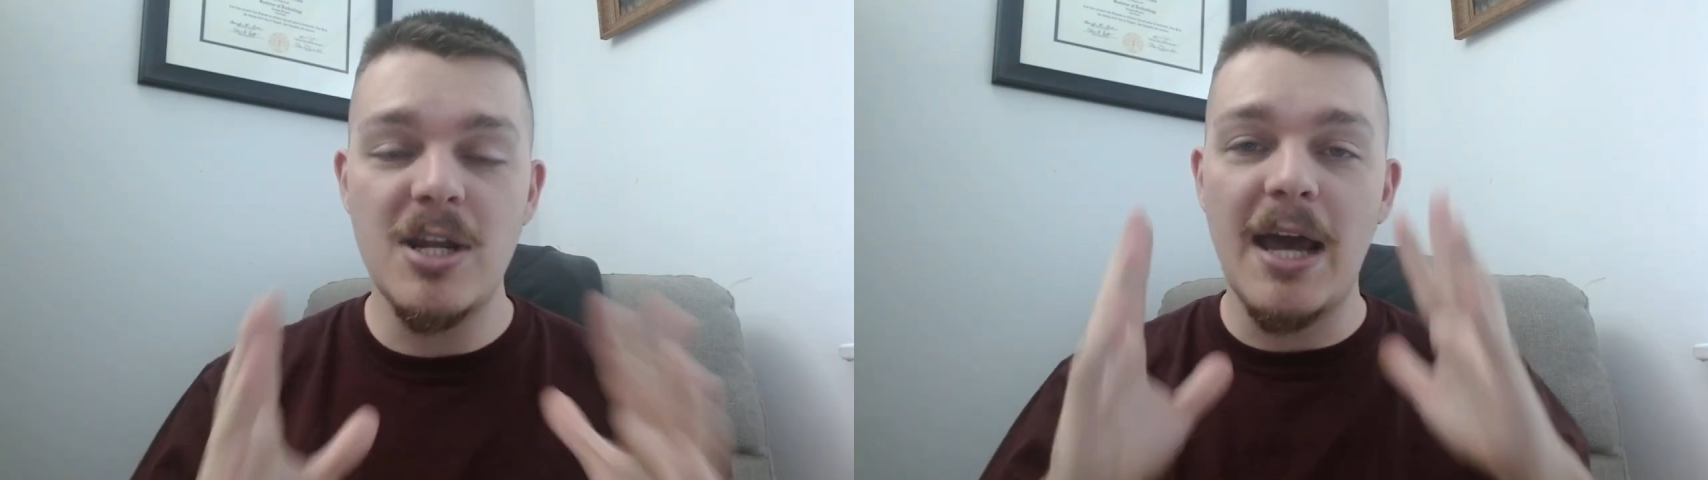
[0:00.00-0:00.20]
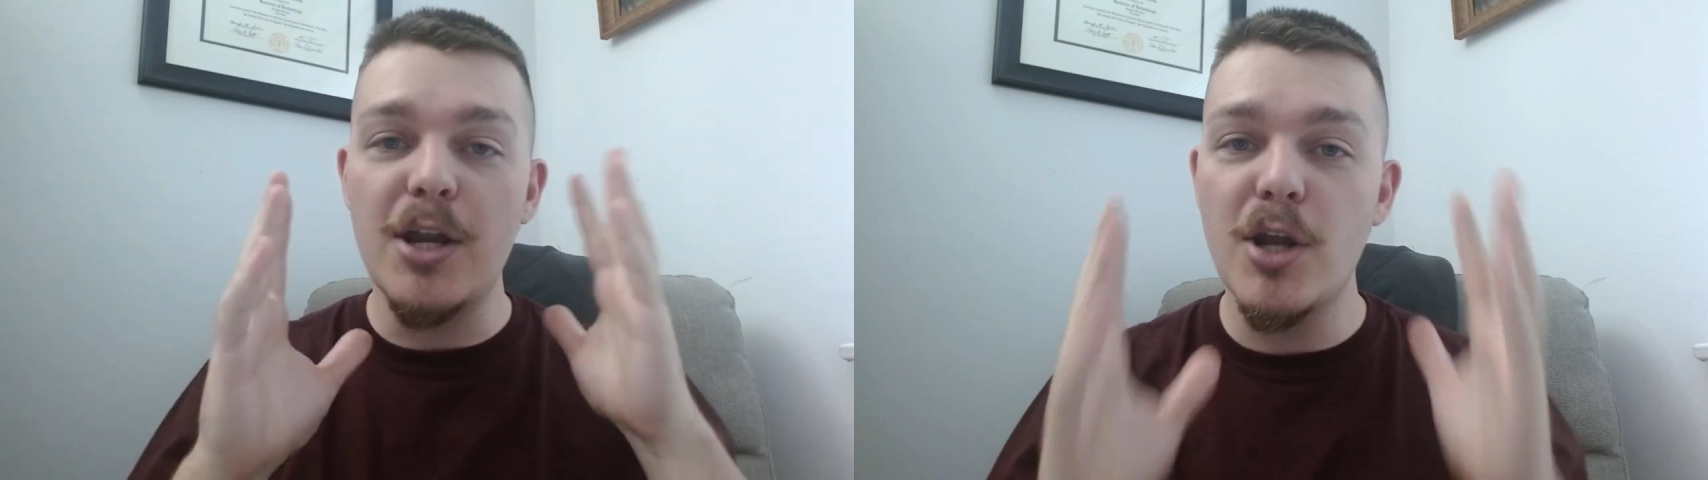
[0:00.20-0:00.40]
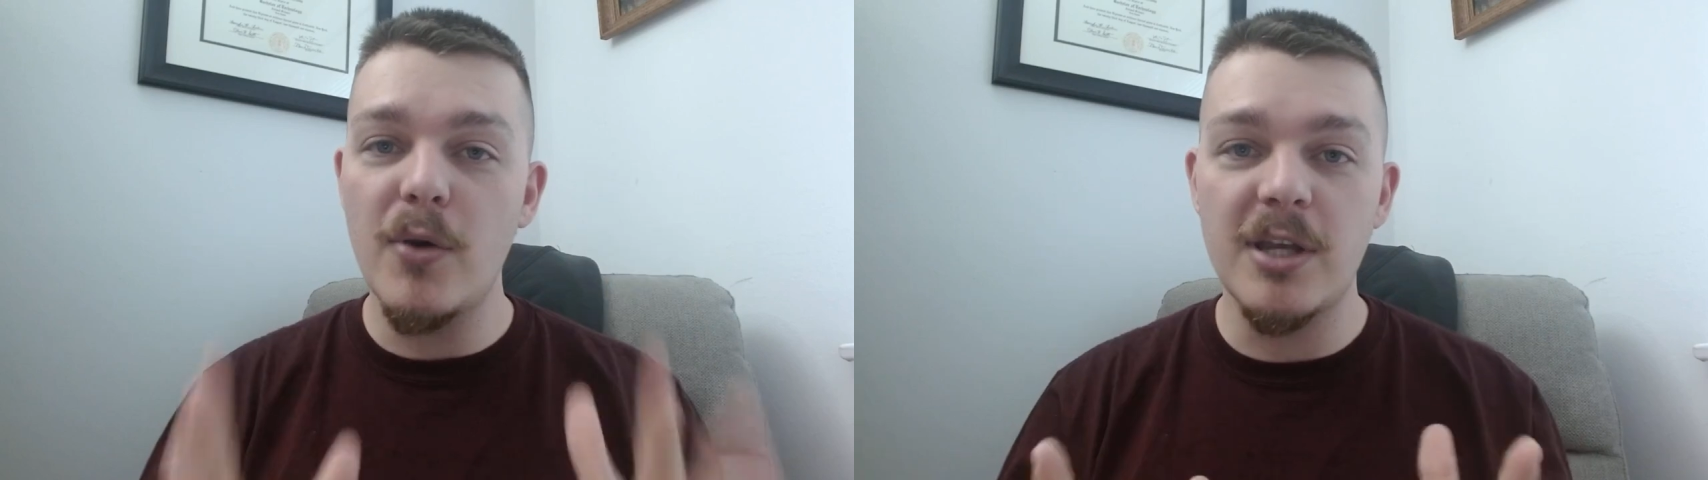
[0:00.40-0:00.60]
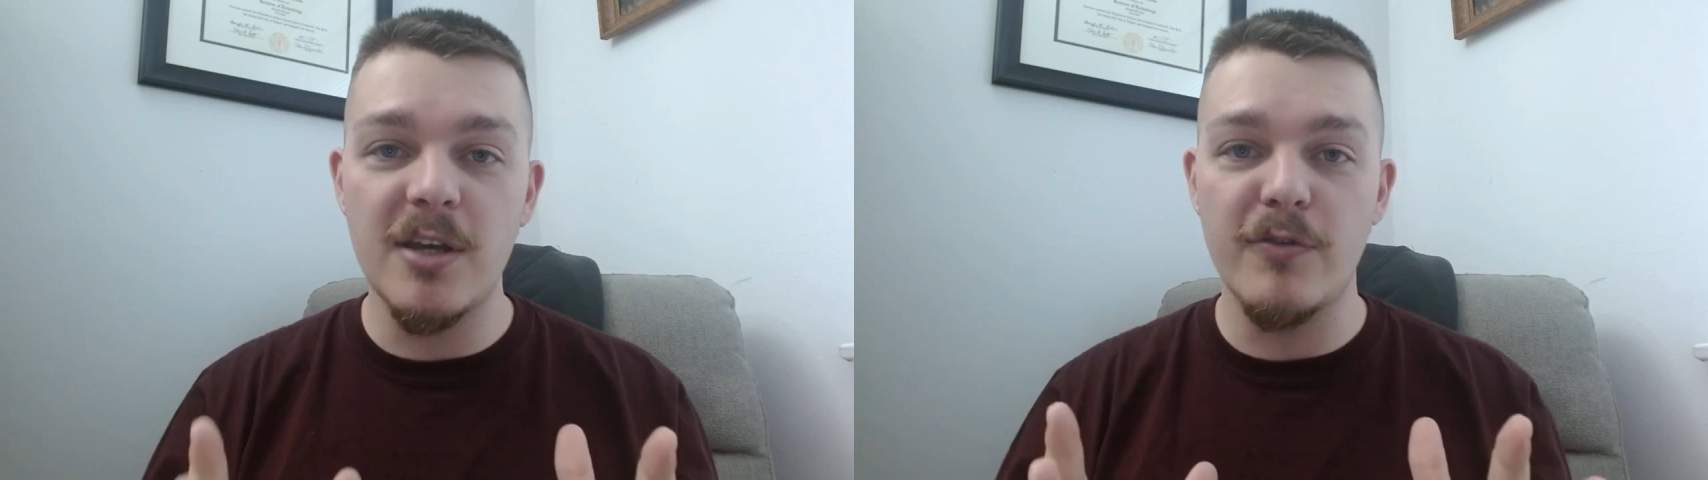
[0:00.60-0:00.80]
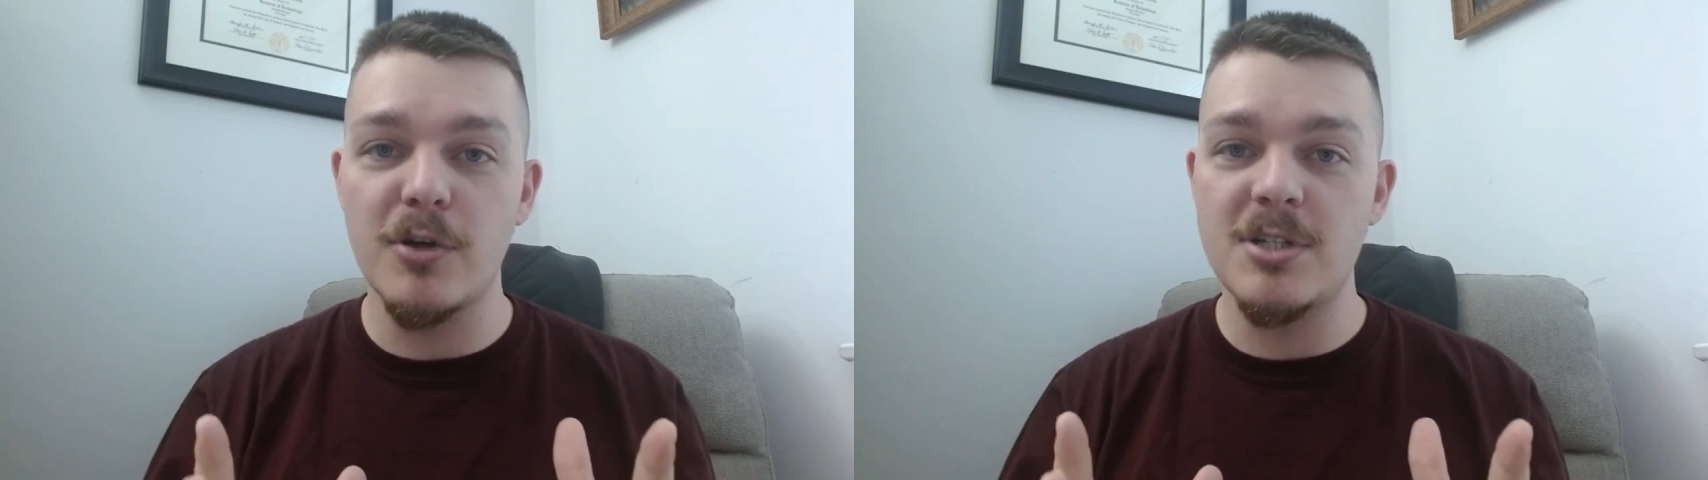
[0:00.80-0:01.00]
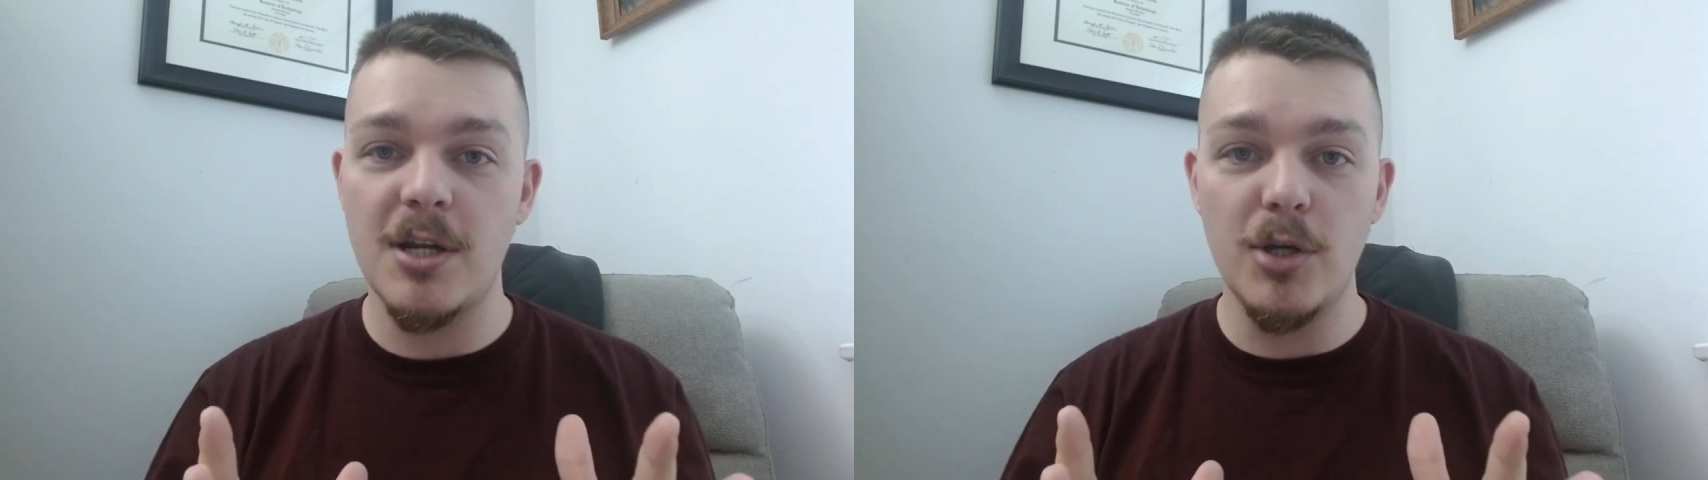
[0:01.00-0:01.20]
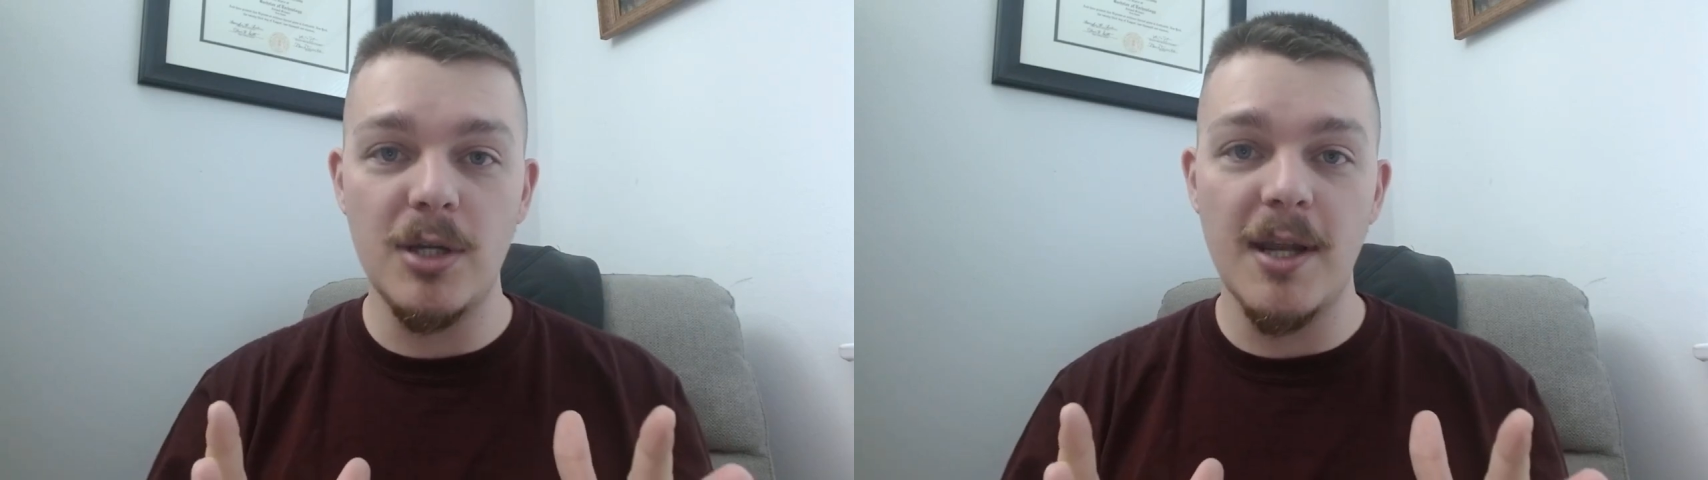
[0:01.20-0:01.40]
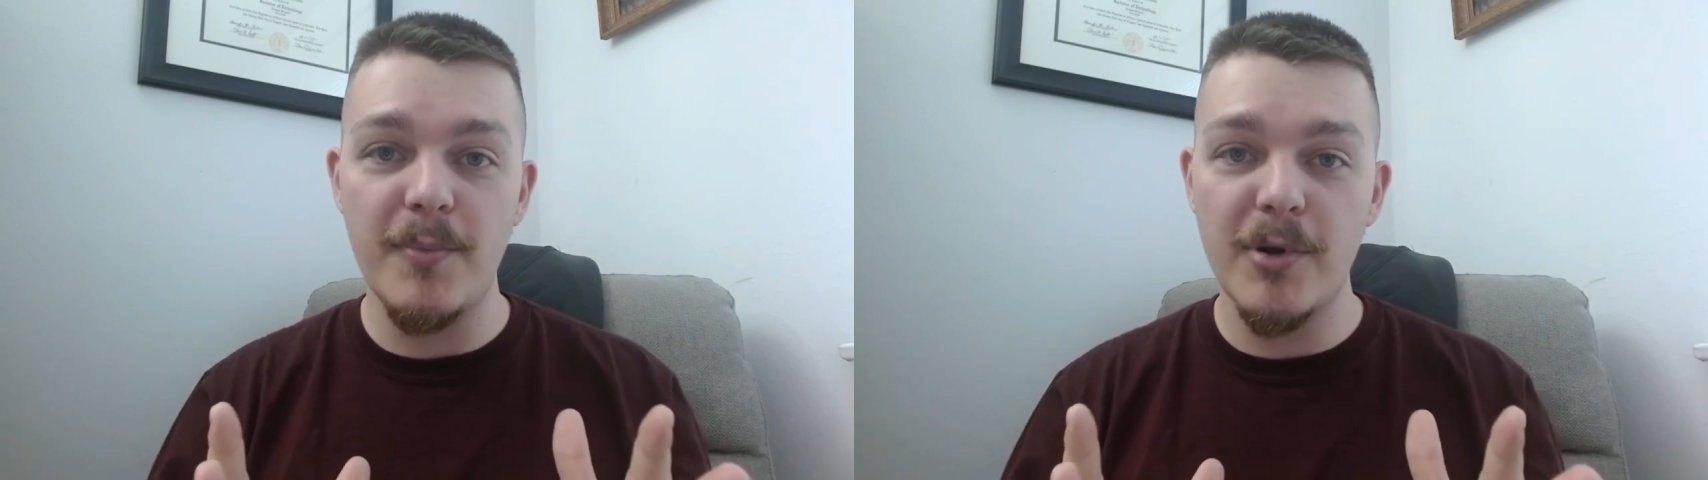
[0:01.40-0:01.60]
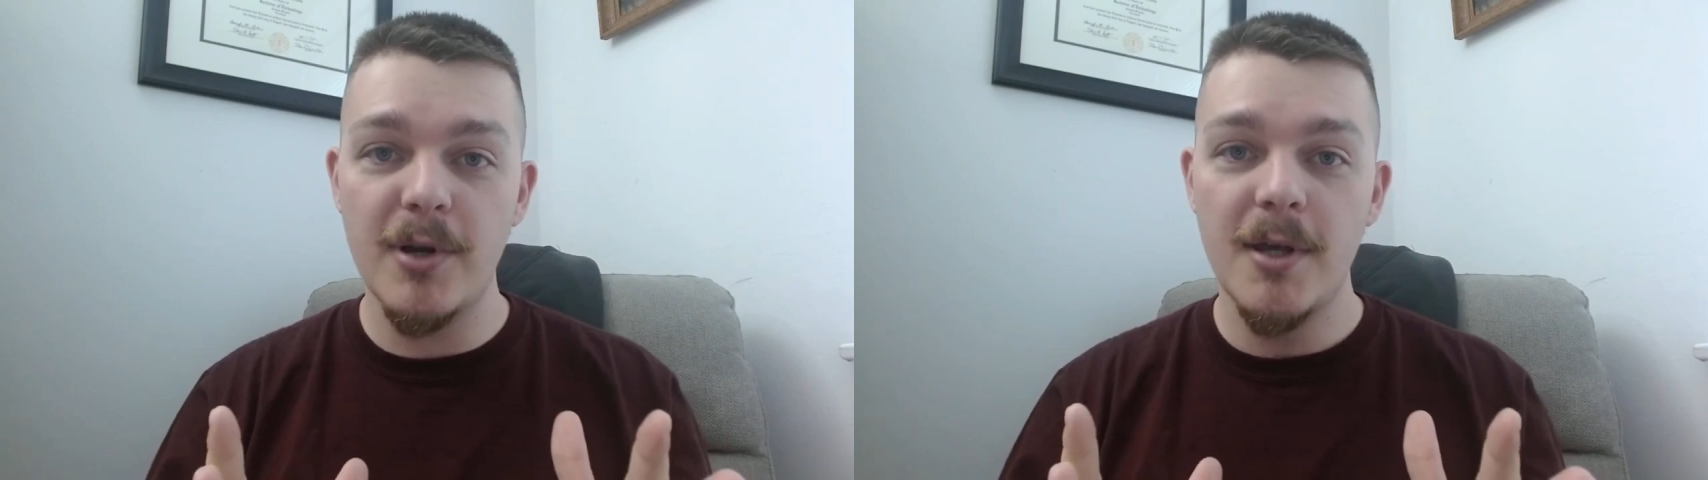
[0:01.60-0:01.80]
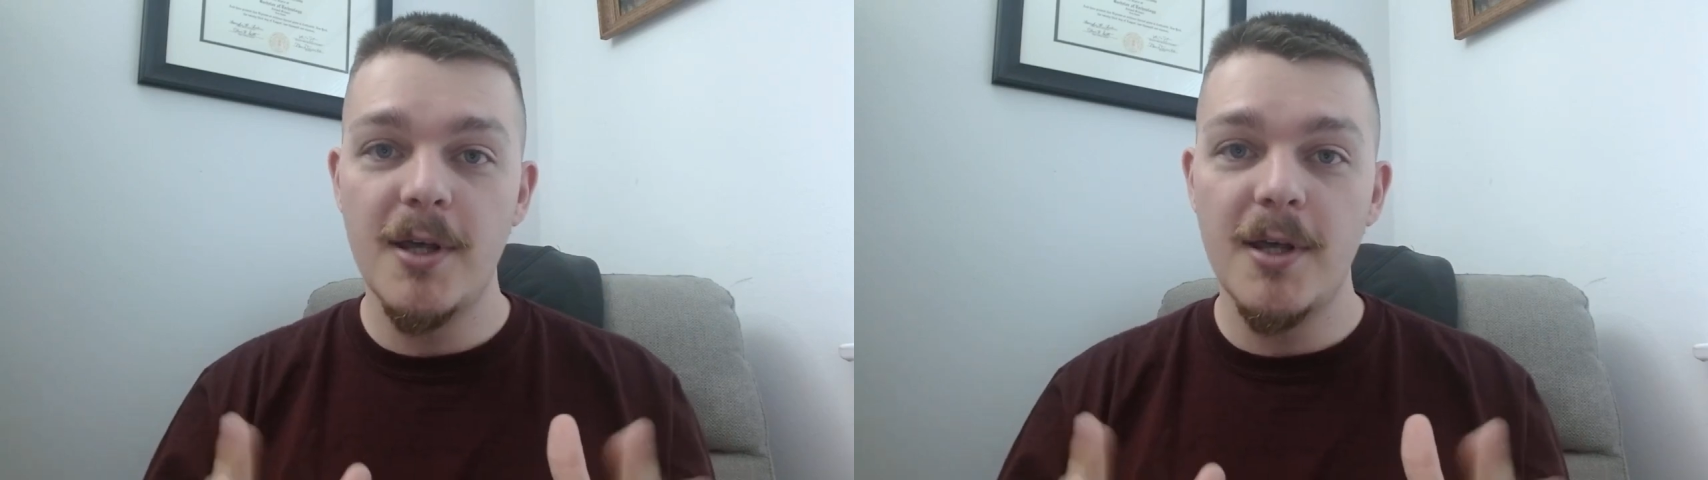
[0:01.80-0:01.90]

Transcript: I know it converts at a good number